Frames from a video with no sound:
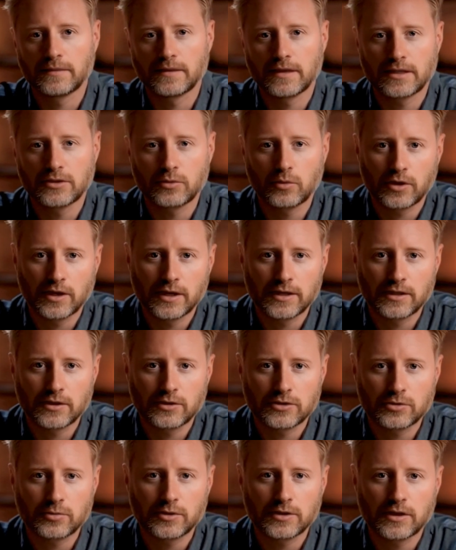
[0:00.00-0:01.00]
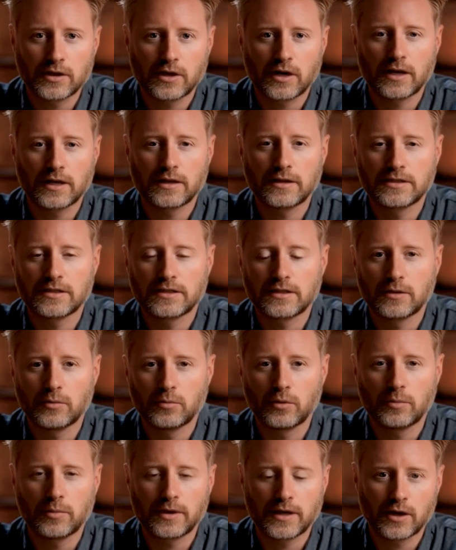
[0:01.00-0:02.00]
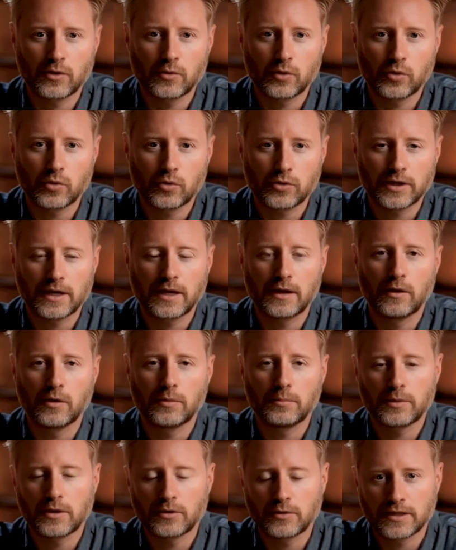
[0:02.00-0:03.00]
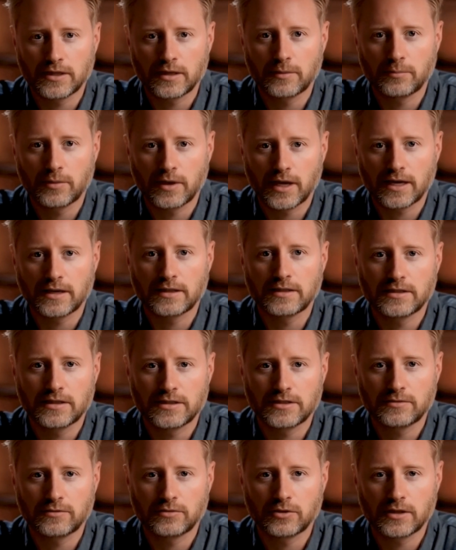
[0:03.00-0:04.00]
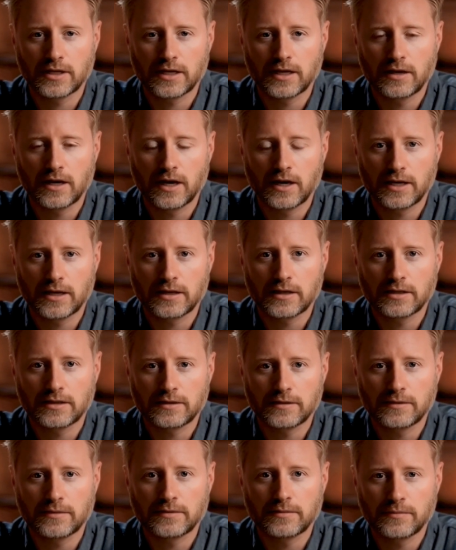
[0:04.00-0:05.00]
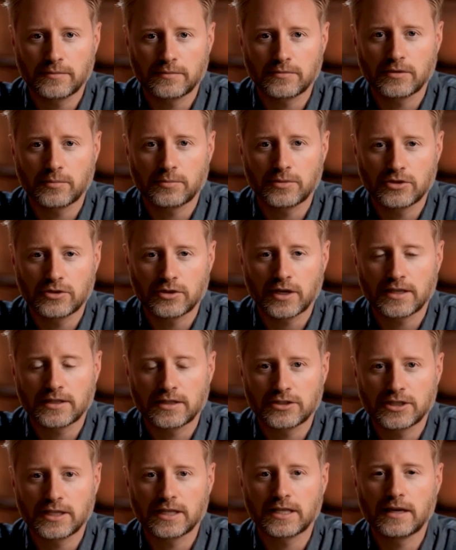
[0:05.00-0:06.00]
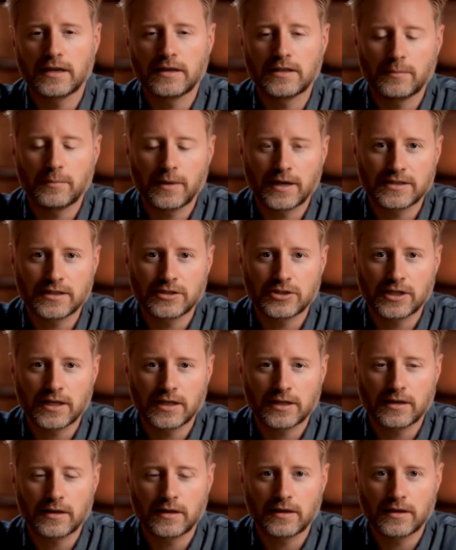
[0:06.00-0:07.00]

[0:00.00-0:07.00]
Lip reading: It's what I use with clients when we go all in on building a brand that's fully aligned, from strategy to messaging